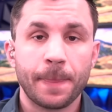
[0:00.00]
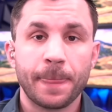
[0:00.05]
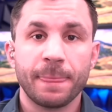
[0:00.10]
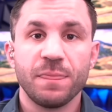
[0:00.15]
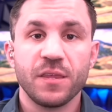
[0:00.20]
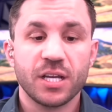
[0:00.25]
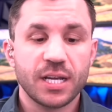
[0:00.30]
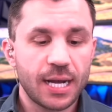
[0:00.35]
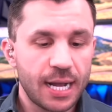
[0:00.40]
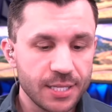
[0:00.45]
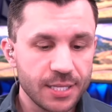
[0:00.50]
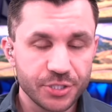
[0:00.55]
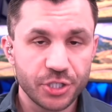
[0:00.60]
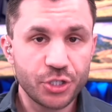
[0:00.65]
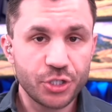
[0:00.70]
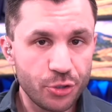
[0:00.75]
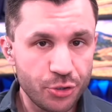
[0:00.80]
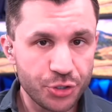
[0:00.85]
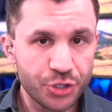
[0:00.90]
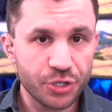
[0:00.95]
The
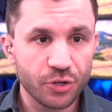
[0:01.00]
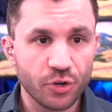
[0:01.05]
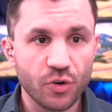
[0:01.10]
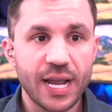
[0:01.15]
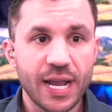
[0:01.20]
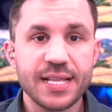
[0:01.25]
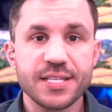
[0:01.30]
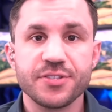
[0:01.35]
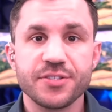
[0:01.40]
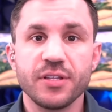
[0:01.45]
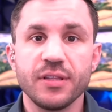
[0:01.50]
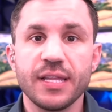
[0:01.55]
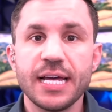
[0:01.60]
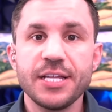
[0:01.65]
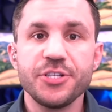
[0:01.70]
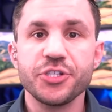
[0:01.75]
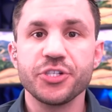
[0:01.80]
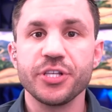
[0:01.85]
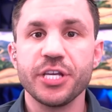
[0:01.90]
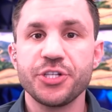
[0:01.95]
Constitution grants the
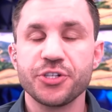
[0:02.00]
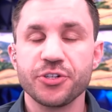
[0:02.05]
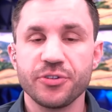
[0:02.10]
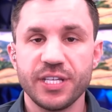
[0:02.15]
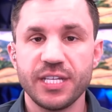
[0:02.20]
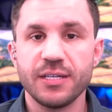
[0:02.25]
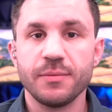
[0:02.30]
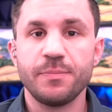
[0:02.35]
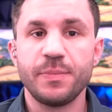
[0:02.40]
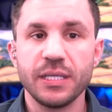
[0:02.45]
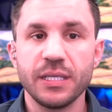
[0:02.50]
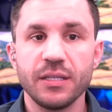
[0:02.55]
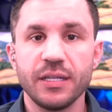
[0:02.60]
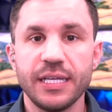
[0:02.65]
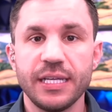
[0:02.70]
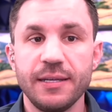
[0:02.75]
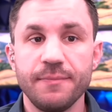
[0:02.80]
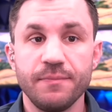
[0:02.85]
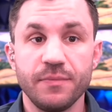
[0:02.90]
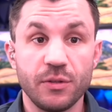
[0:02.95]
legislature the
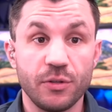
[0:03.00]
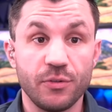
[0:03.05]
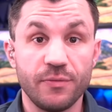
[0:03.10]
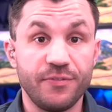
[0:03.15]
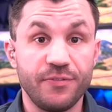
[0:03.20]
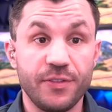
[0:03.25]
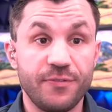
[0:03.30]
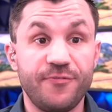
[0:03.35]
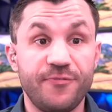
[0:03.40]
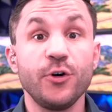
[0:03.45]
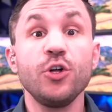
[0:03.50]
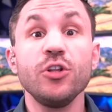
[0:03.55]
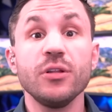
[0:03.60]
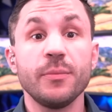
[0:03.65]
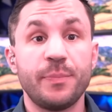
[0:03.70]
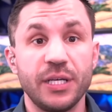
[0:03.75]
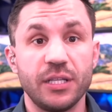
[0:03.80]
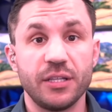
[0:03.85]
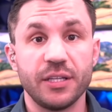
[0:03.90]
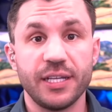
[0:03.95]
ability, the full
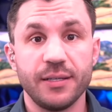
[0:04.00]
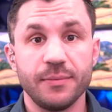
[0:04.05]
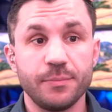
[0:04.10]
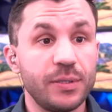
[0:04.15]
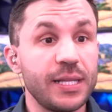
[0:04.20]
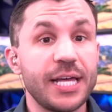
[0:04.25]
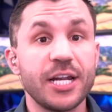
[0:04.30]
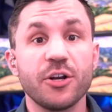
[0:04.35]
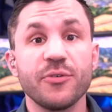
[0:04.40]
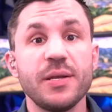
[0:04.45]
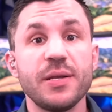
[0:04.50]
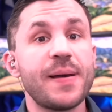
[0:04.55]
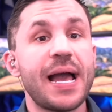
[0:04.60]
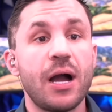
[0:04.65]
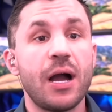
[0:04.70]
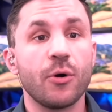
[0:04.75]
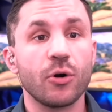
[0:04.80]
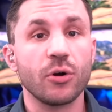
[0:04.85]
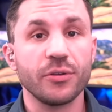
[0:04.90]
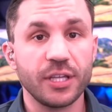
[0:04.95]
ability, plenary
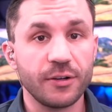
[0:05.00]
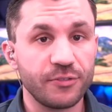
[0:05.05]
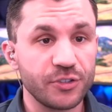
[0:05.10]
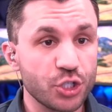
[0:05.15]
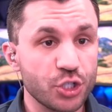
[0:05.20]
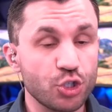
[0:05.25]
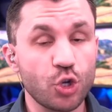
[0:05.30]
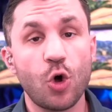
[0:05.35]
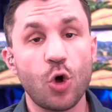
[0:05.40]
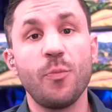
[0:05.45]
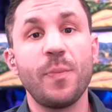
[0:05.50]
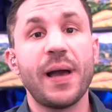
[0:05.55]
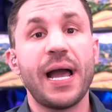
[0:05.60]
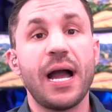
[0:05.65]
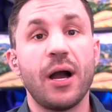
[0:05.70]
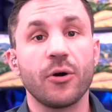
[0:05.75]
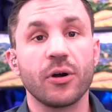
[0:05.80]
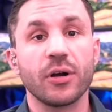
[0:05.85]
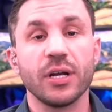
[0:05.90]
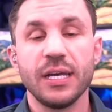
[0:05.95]
power, the sole
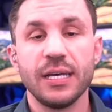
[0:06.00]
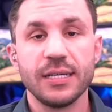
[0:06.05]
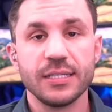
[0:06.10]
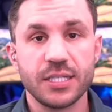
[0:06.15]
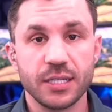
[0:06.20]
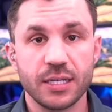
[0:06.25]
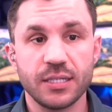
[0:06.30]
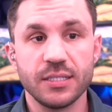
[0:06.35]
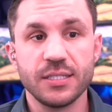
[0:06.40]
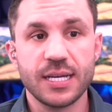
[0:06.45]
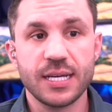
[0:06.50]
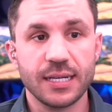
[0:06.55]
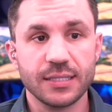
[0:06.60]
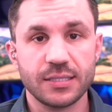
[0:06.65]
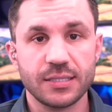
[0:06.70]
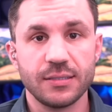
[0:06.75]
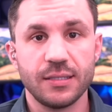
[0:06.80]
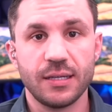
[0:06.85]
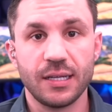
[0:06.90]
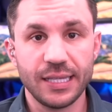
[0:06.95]
power to conduct
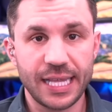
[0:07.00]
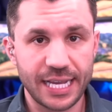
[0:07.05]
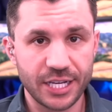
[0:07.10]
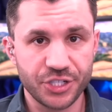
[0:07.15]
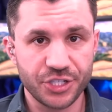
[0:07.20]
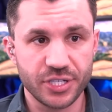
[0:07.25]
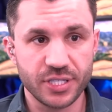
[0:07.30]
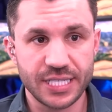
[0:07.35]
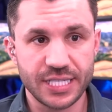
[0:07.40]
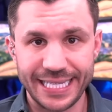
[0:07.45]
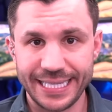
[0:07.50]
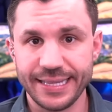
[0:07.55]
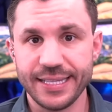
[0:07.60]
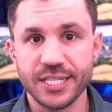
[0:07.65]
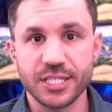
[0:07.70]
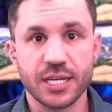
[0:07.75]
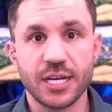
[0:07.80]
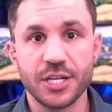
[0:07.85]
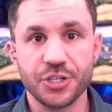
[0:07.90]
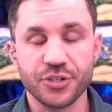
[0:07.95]
elections in this
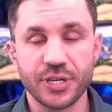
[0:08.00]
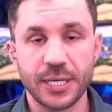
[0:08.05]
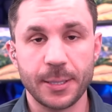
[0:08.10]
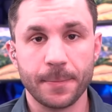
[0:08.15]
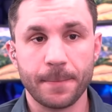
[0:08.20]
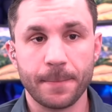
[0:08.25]
country.